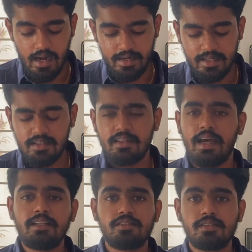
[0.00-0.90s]
Then
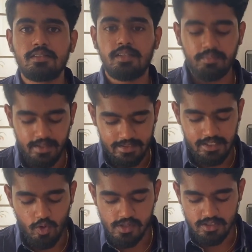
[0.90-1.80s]
digestive system, the
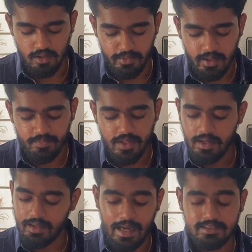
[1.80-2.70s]
essay questions will be
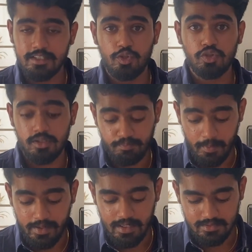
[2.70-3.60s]
gastric juice,
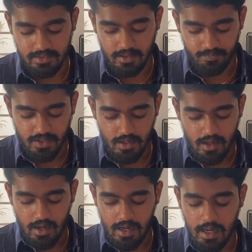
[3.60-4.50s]
peptic ulcer,
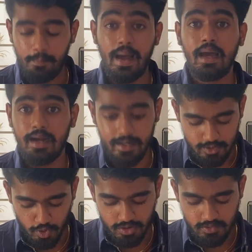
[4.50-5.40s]
pancreatic
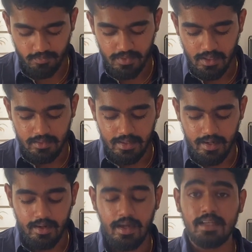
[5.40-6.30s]
juice,
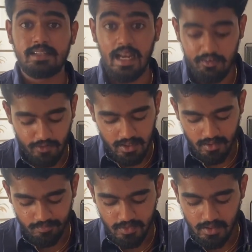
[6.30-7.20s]
then saliva,
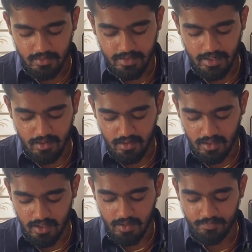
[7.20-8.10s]
then
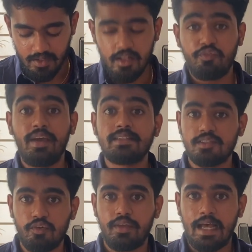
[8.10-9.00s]
the
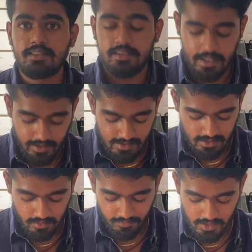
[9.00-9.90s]
phases of gastric
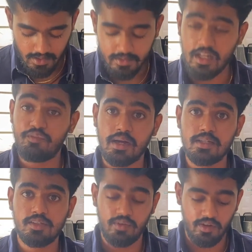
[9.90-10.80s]
secretion, then functions of